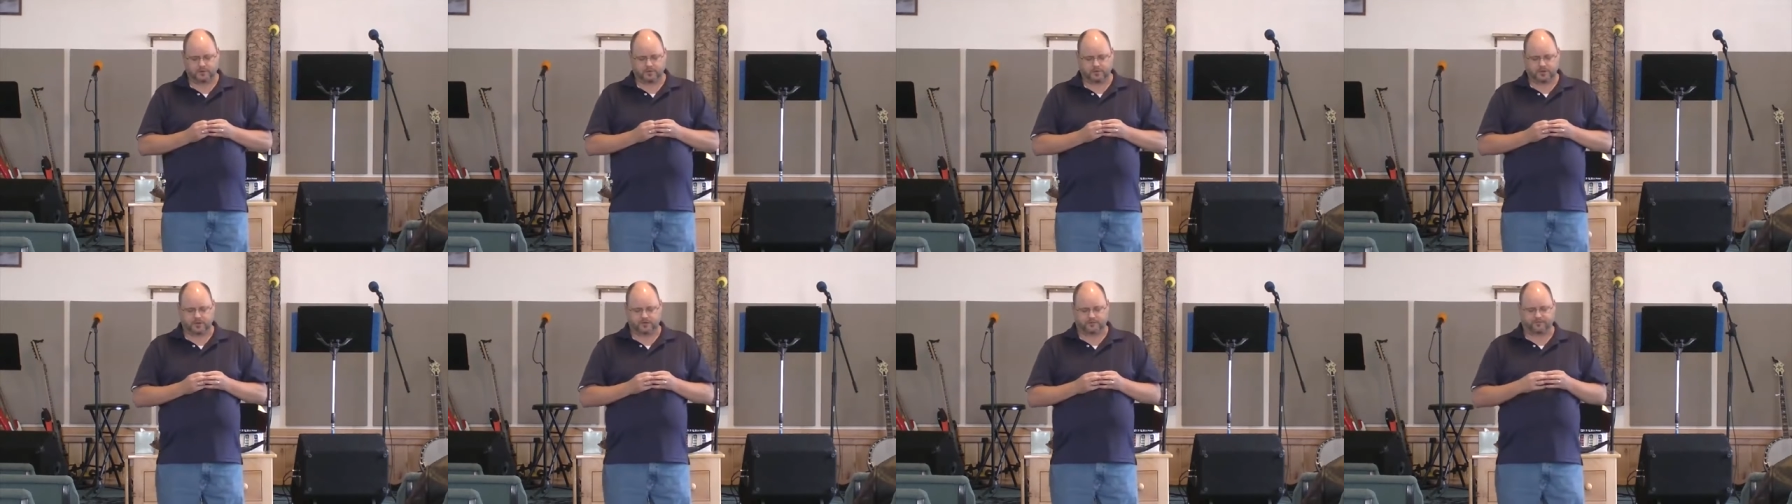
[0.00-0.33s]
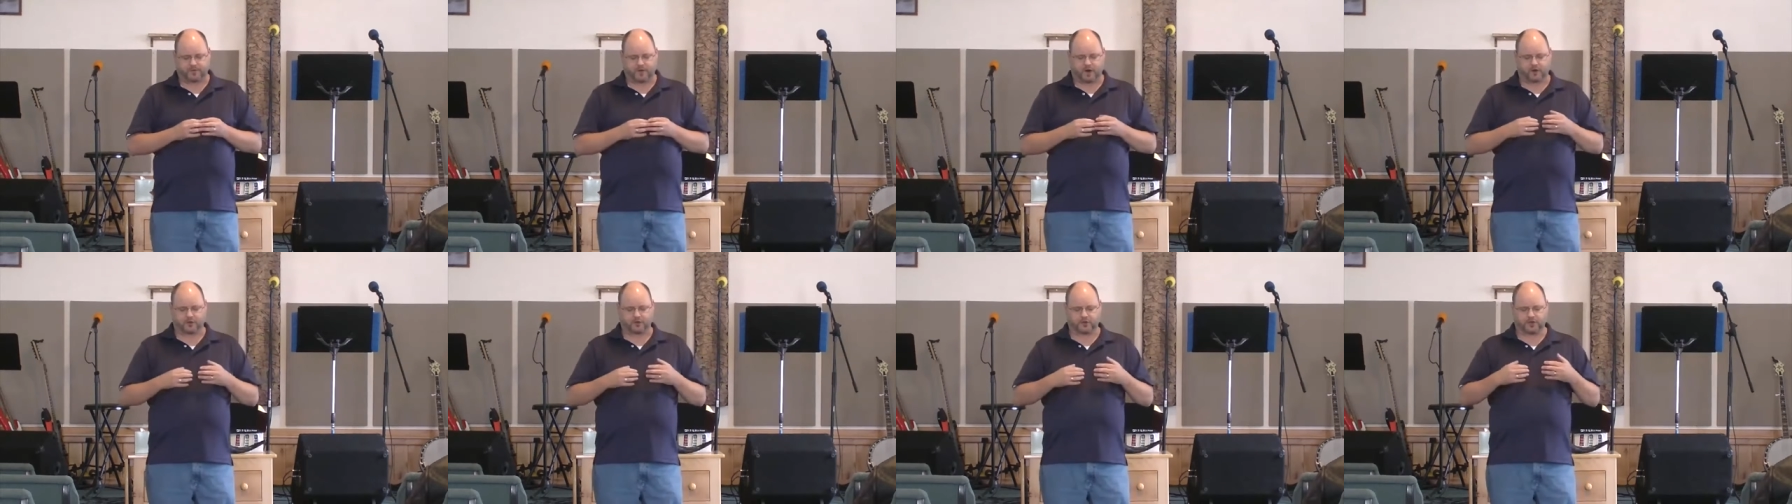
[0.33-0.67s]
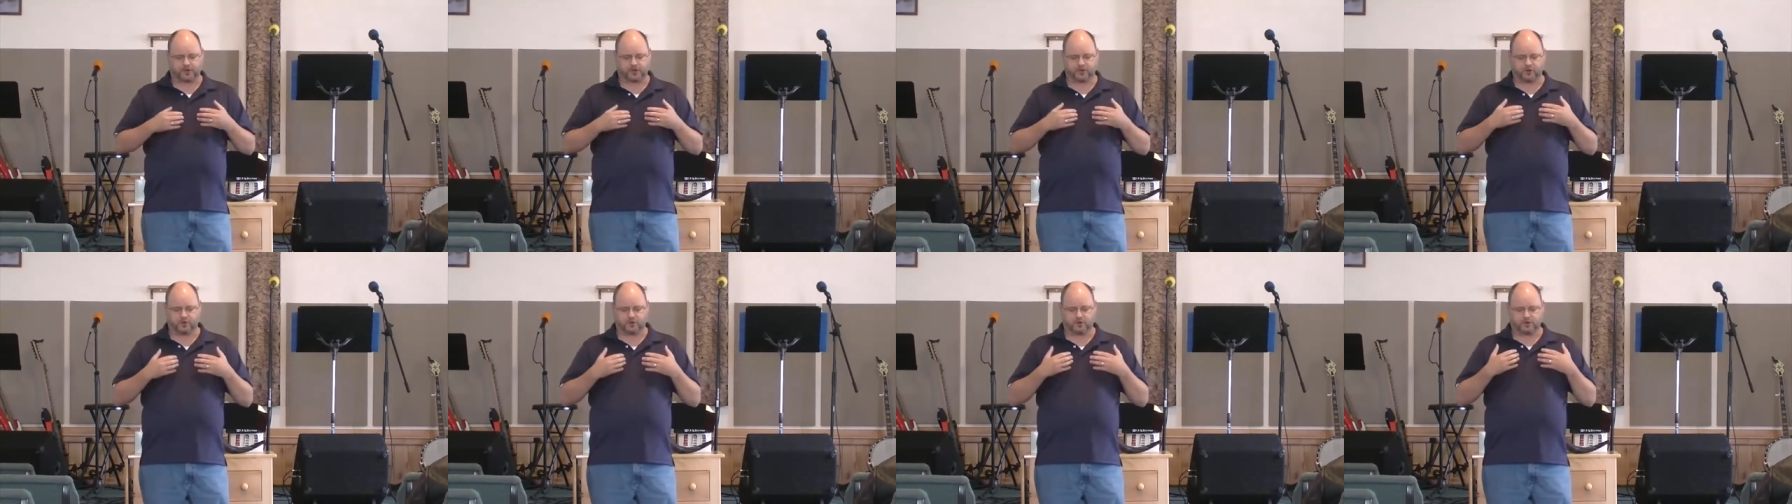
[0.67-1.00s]
That, Father,
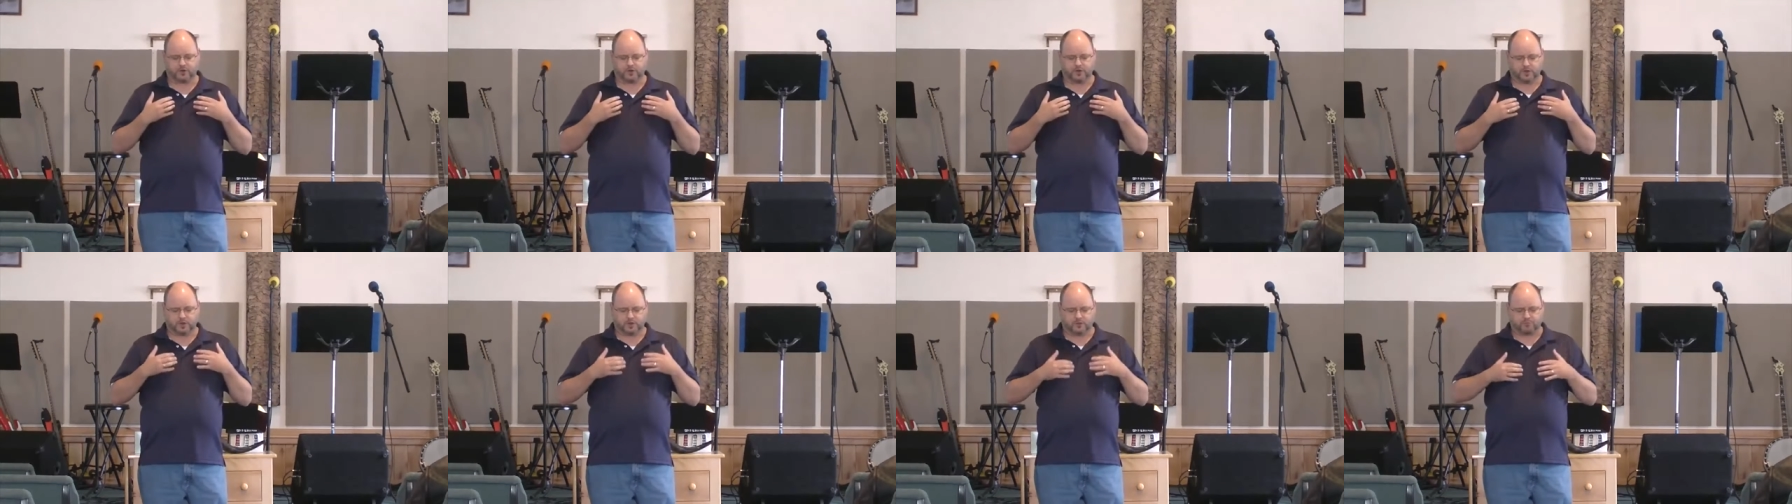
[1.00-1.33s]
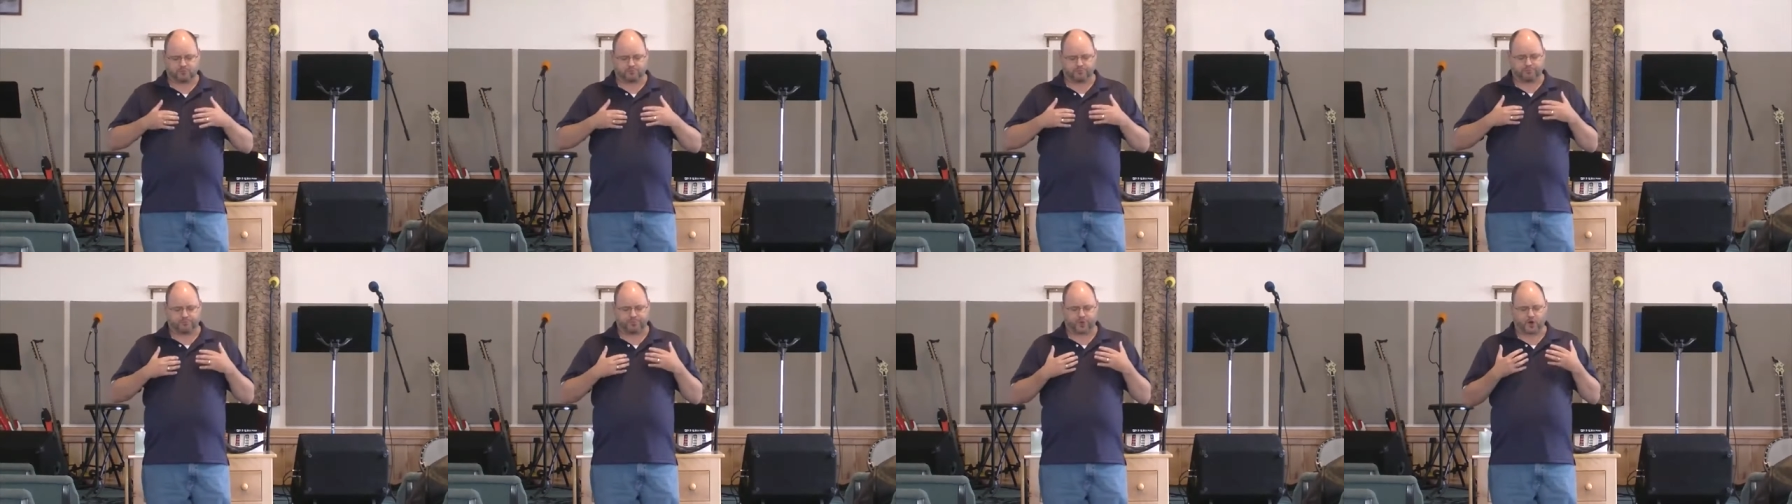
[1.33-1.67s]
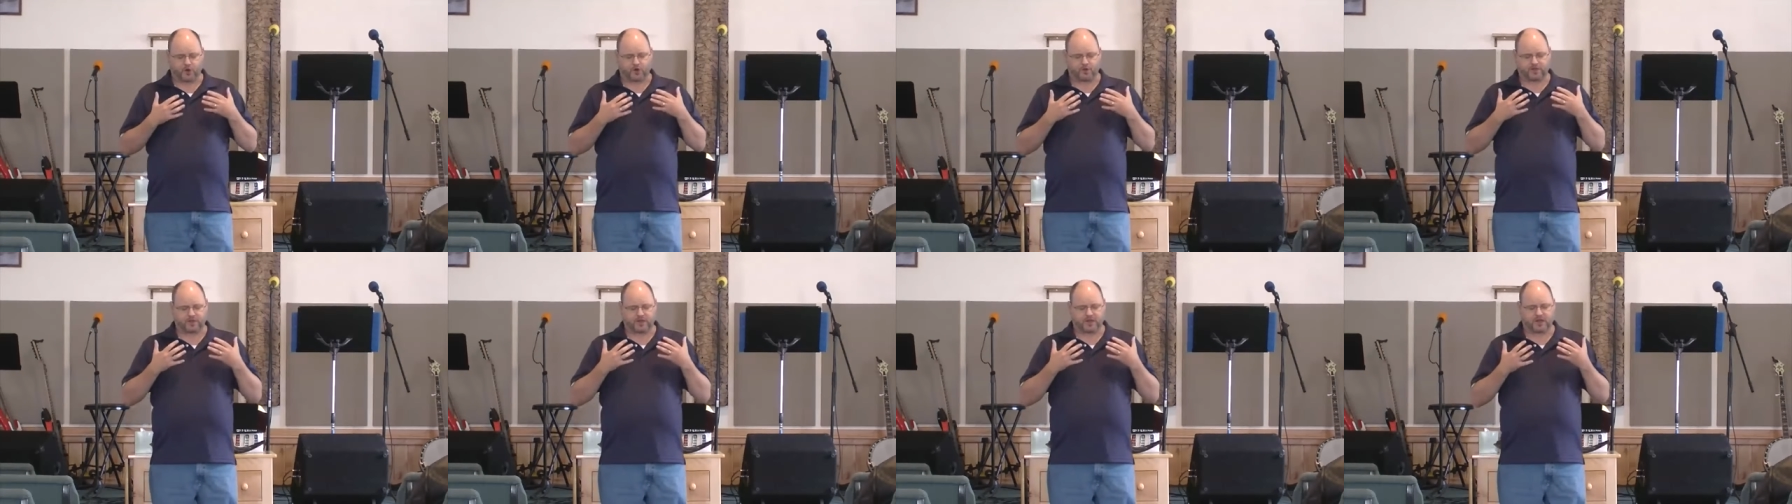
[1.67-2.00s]
you would
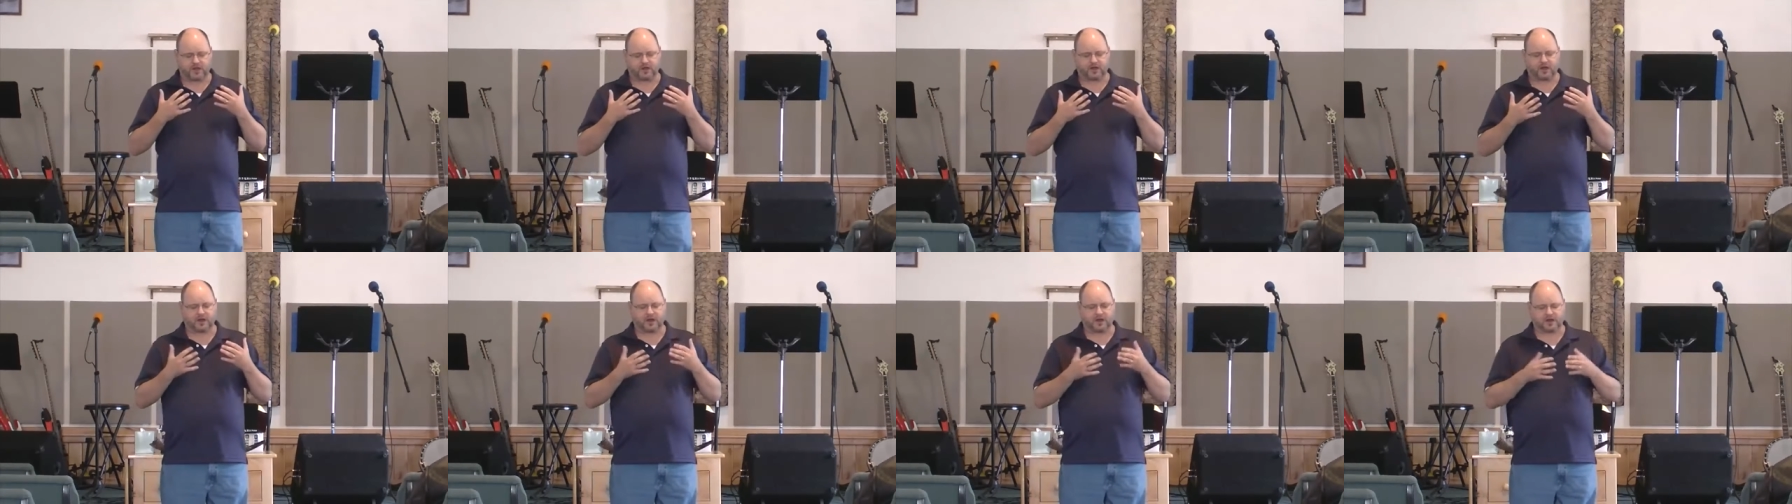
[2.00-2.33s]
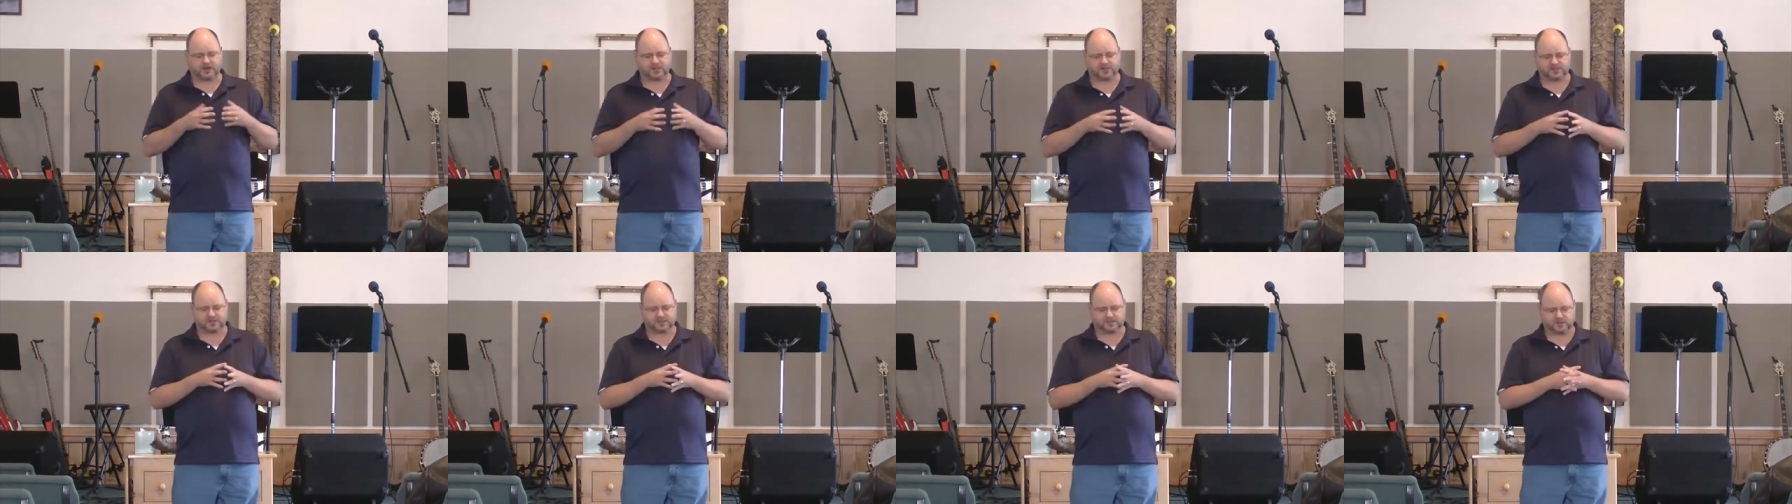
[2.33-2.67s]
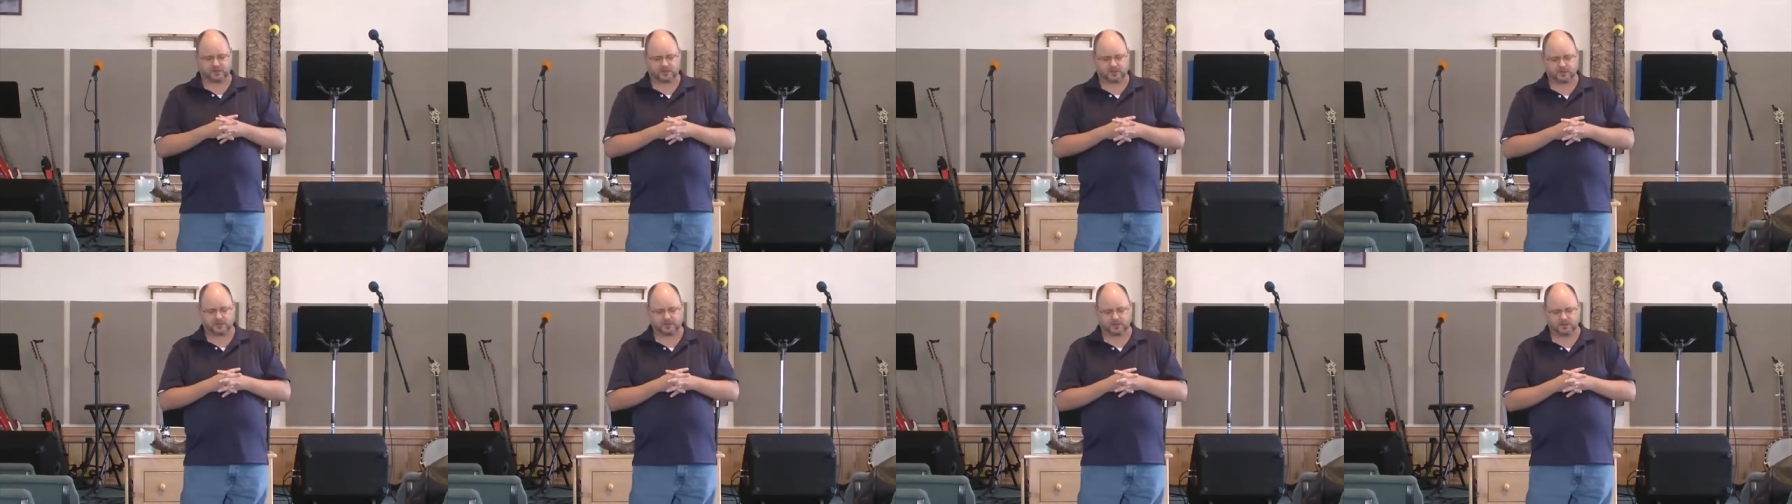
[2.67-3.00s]
birth in us